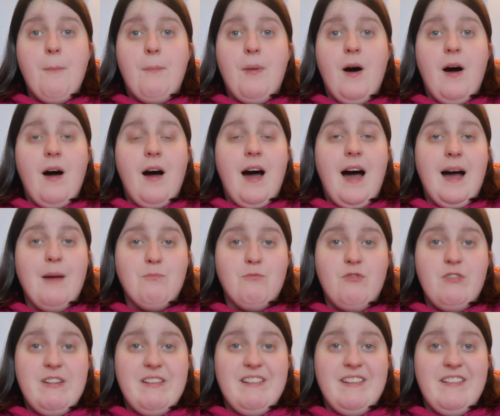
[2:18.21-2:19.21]
but I'm
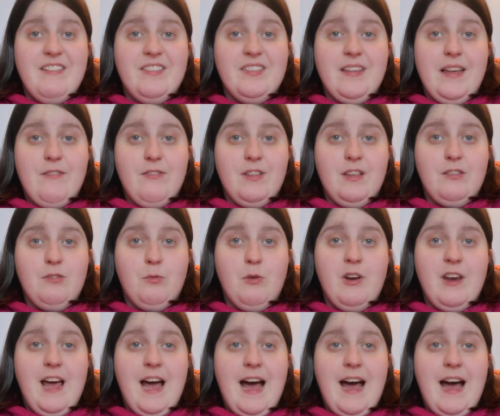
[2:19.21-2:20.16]
really excited for this one,